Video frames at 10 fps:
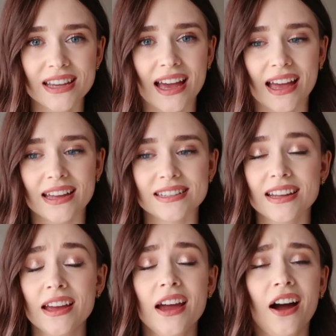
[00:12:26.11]
and
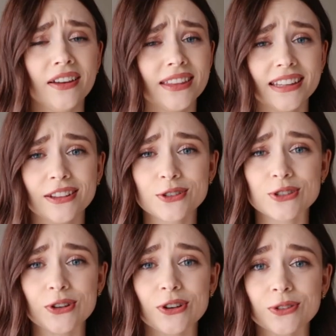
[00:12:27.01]
I think it looks
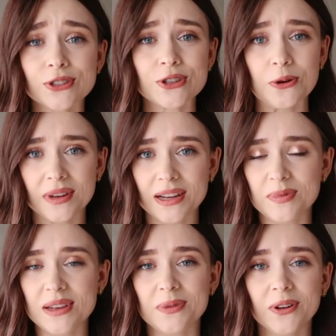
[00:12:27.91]
good on so many
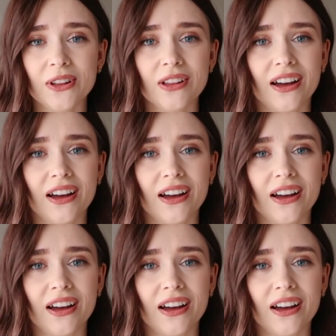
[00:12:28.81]
people.